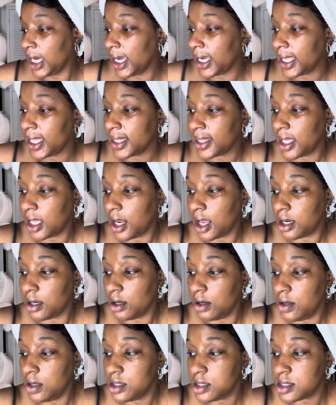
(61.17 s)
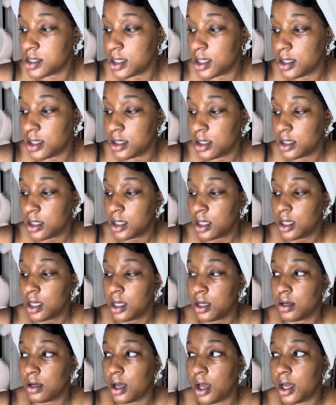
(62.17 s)
I get that at Ulta.
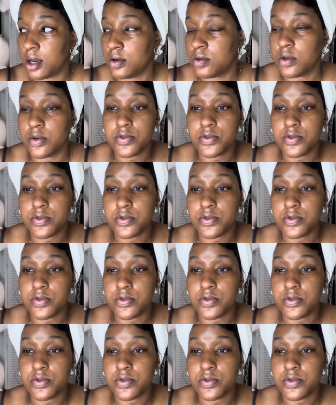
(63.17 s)
I don't know if